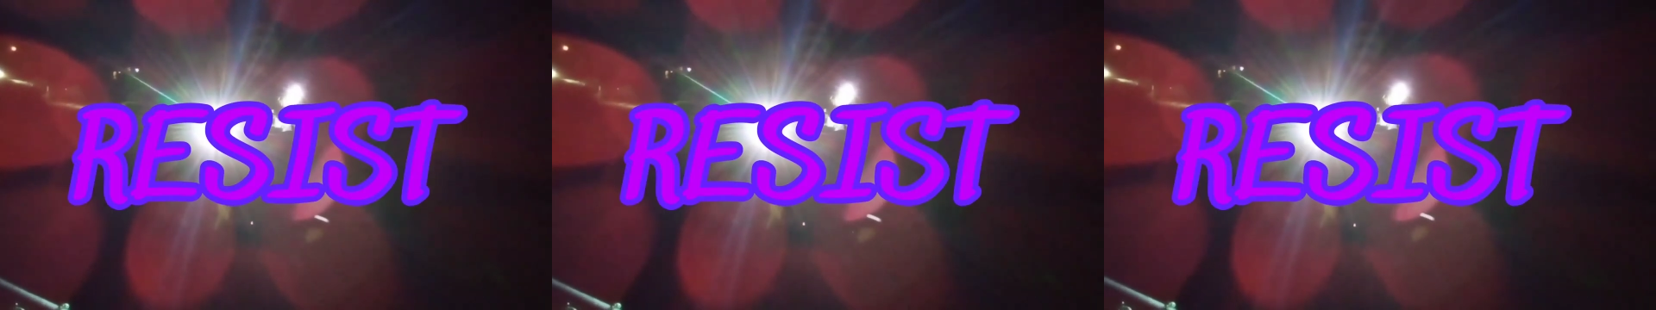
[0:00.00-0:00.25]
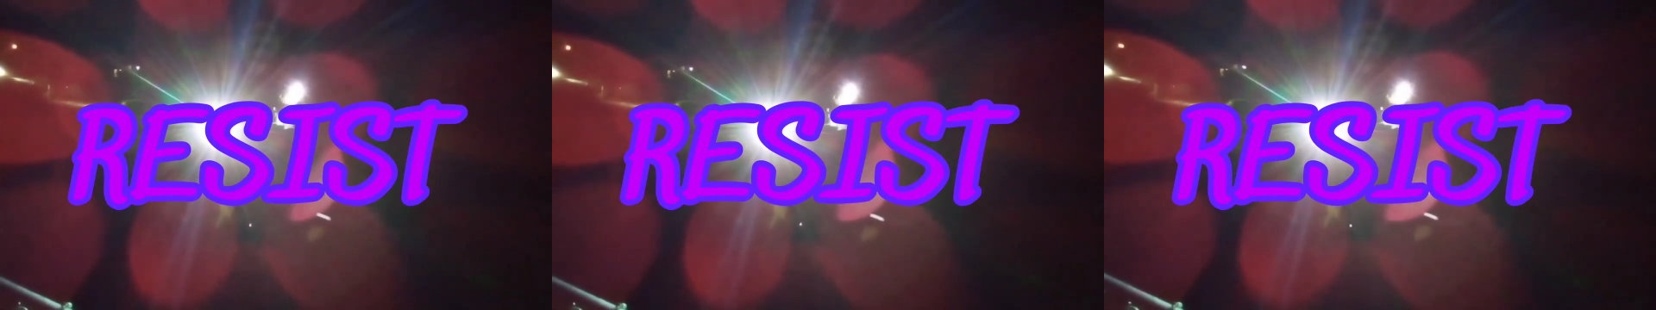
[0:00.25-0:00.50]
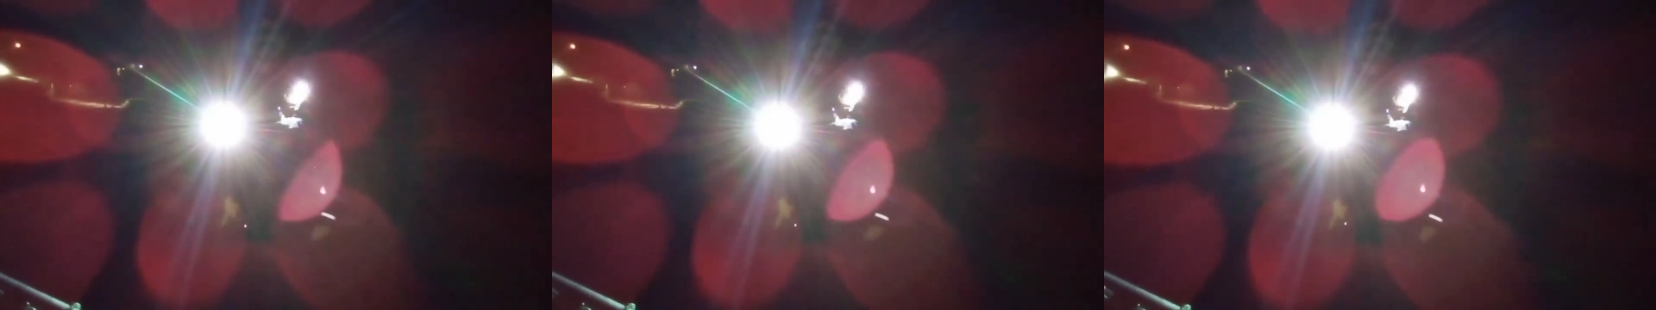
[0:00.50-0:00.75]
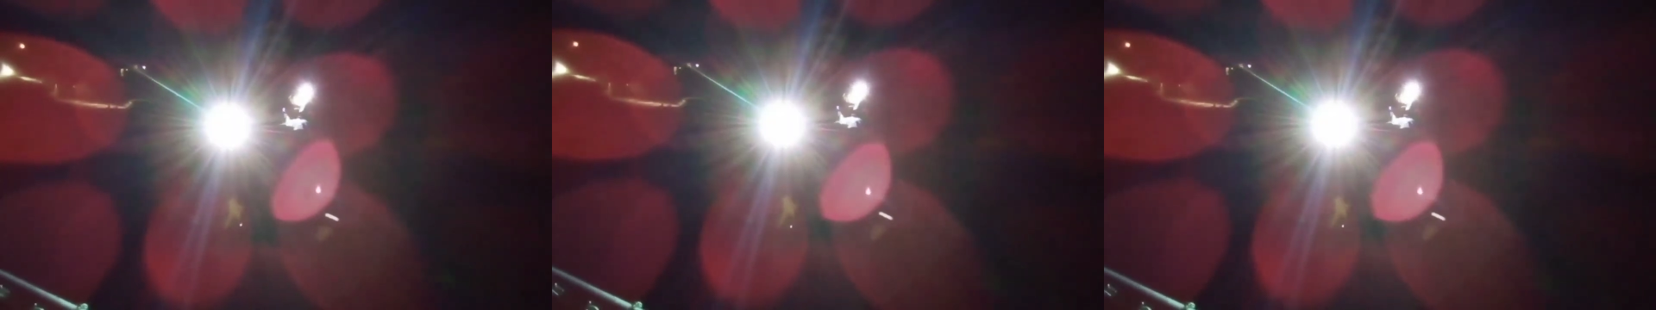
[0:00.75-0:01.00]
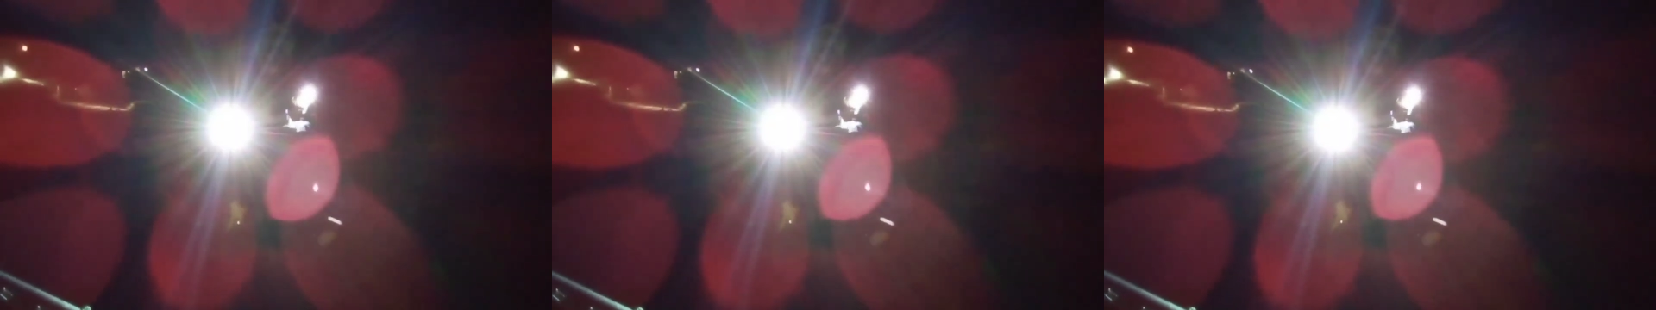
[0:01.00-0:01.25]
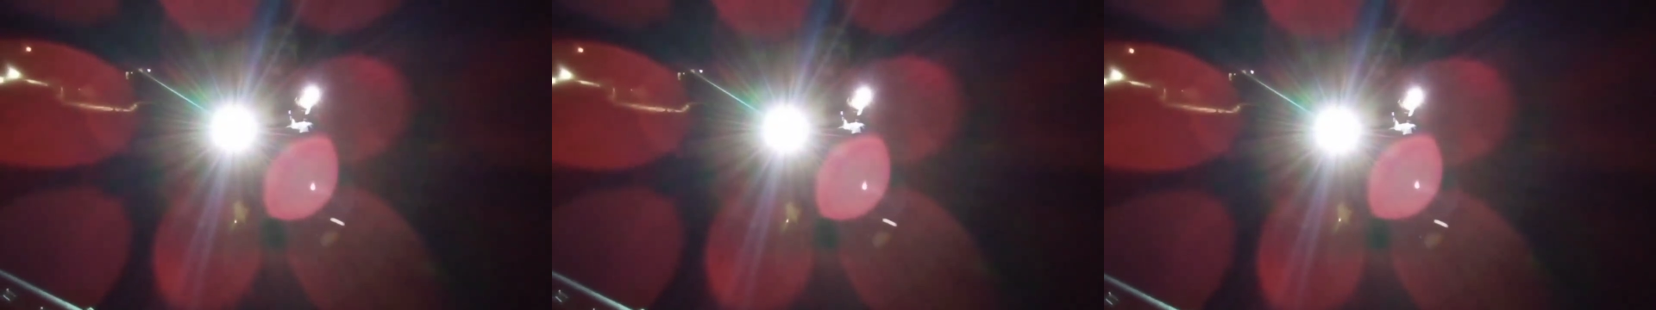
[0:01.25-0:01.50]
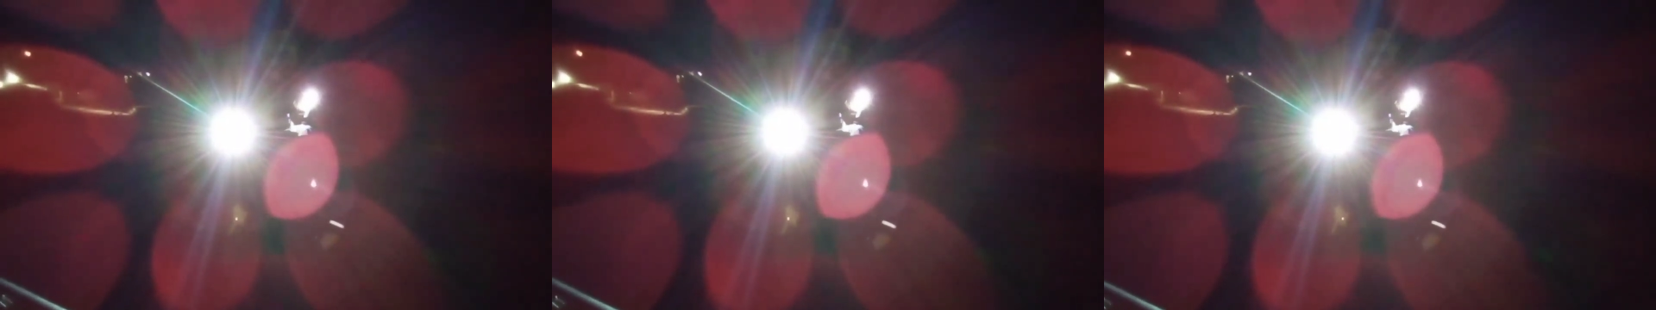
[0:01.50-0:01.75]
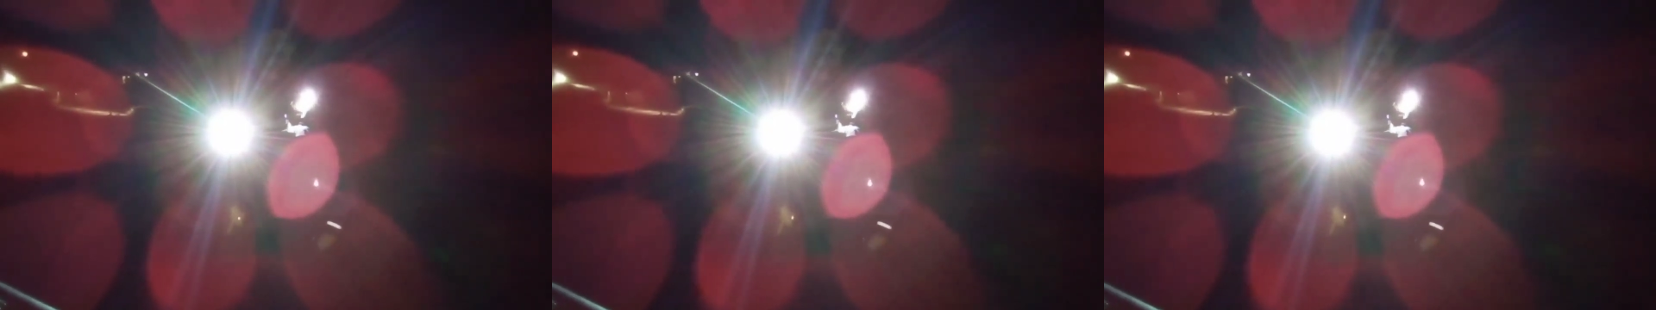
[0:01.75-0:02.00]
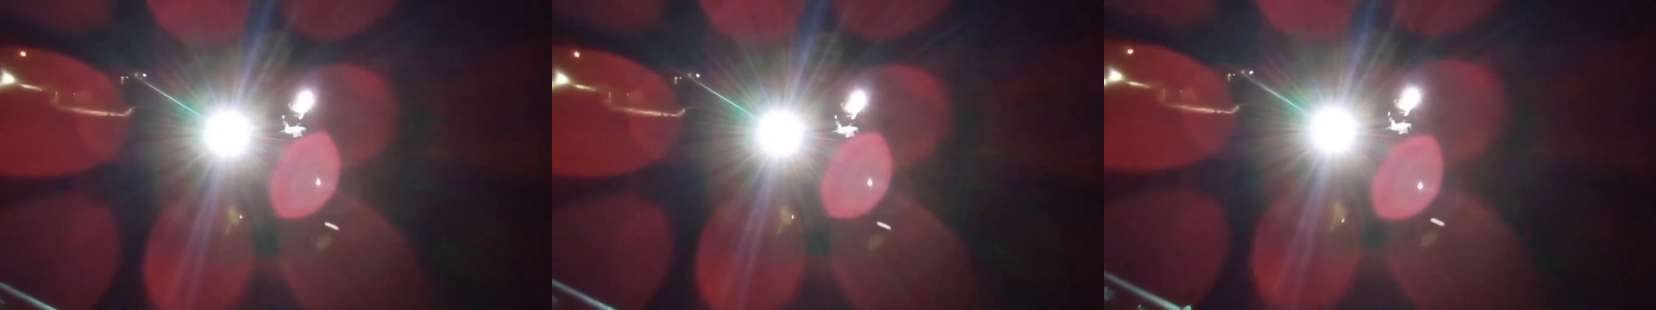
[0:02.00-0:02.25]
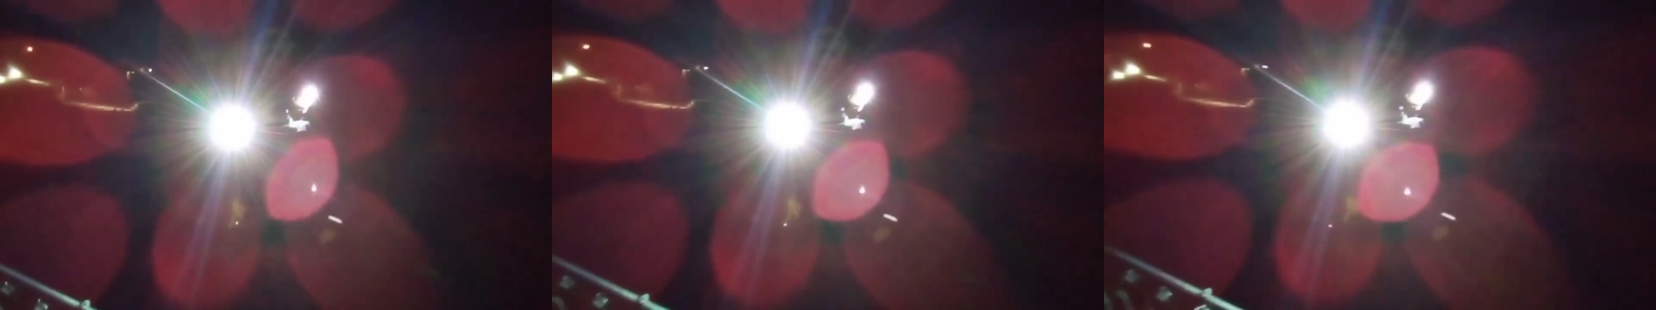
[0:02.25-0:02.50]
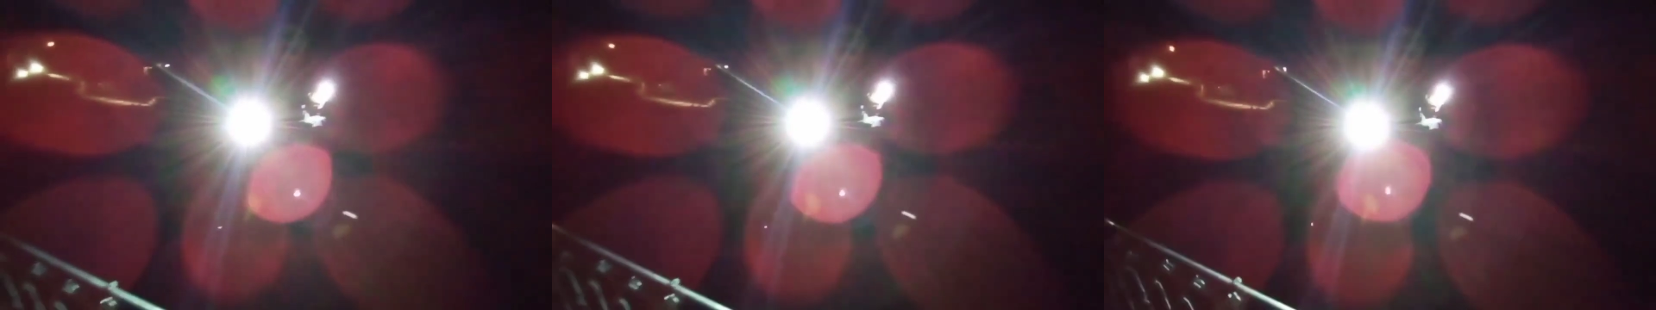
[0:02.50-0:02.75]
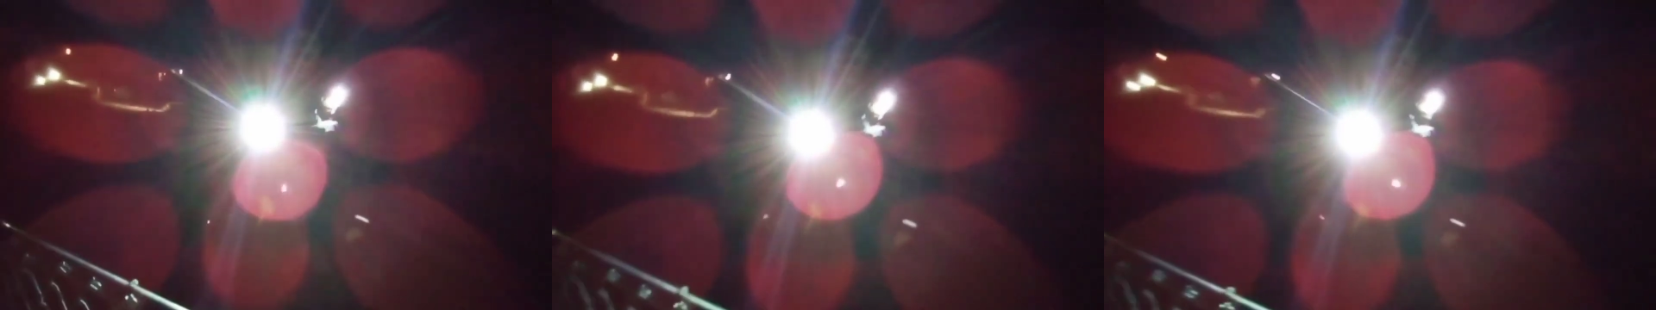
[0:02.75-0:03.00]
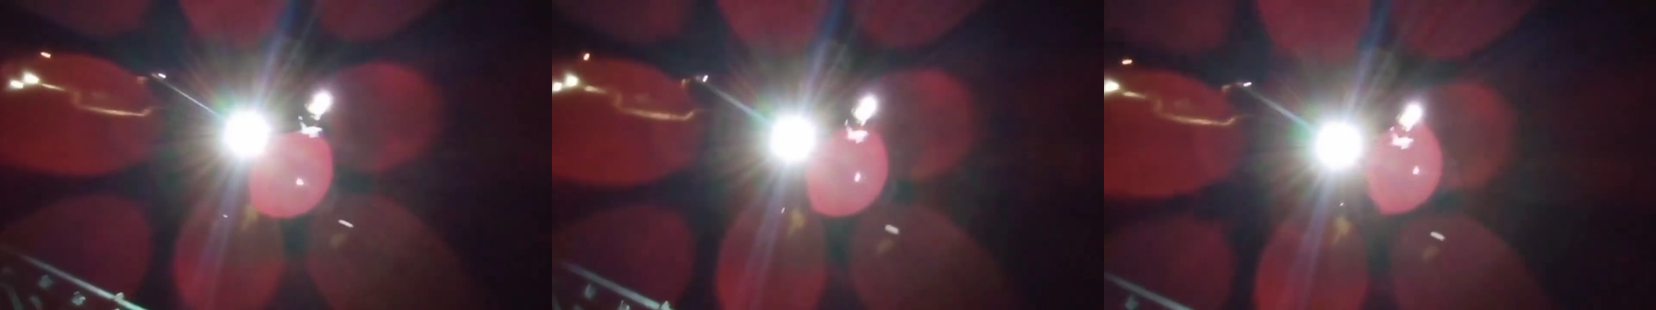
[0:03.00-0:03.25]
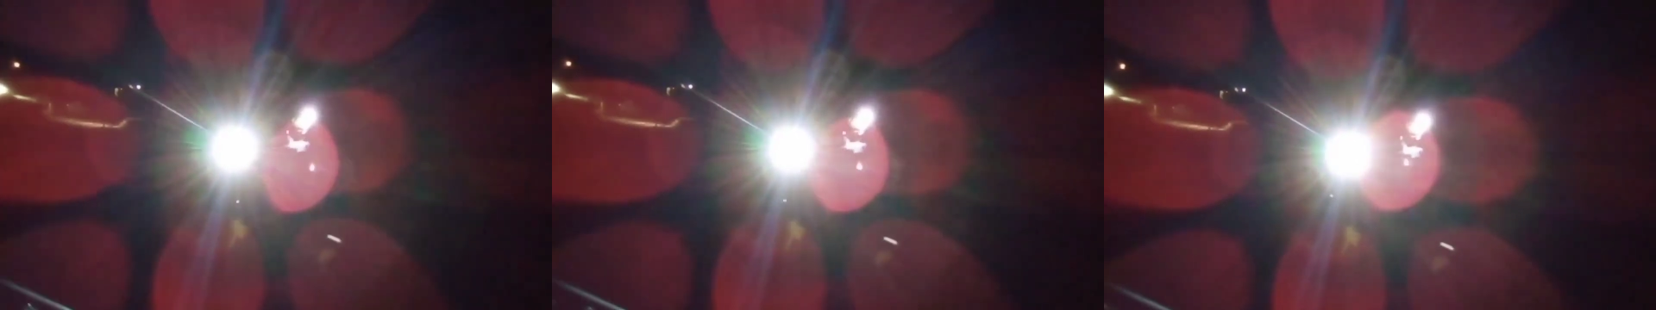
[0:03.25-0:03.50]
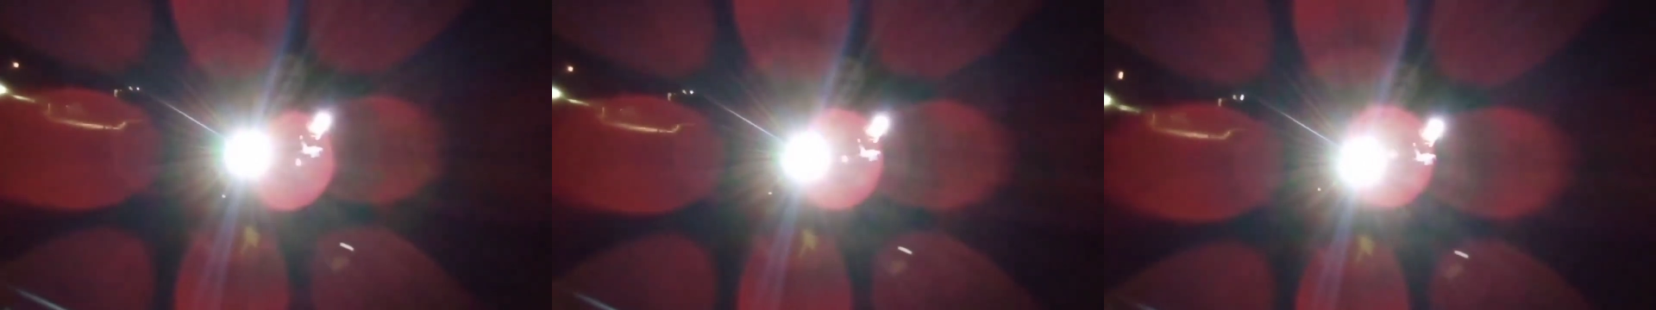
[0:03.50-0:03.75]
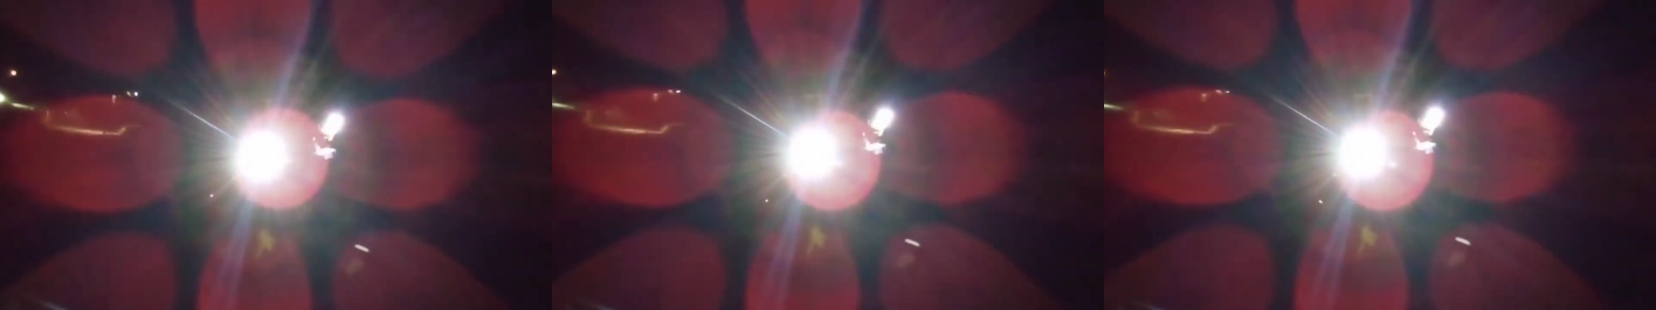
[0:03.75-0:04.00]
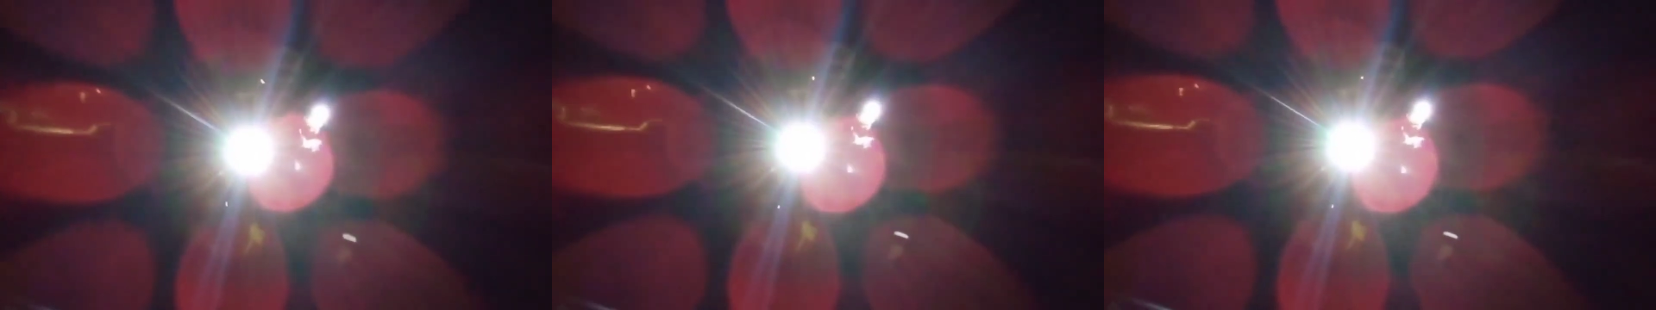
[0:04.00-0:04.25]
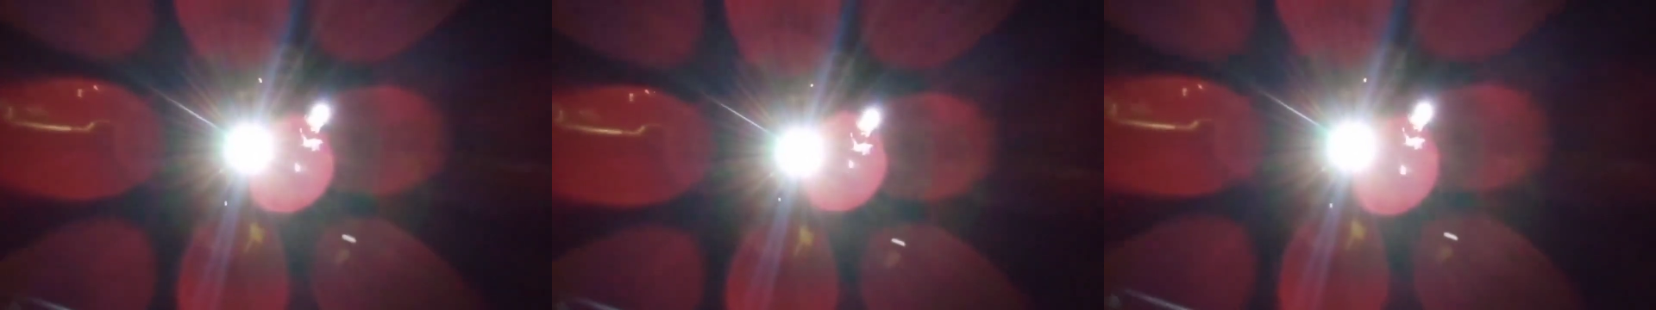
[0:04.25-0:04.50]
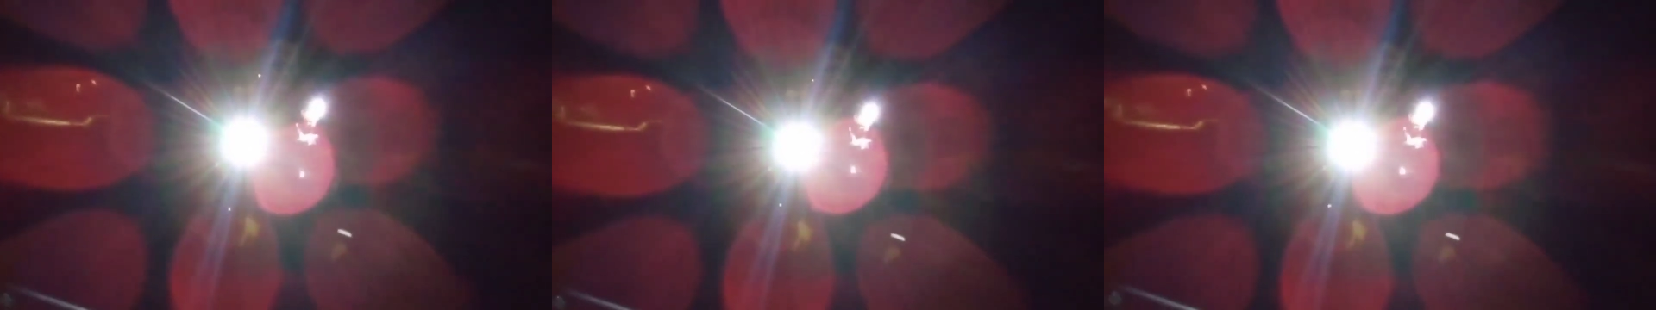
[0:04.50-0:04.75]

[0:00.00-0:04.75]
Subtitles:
No face is visible, so there are no lips to read.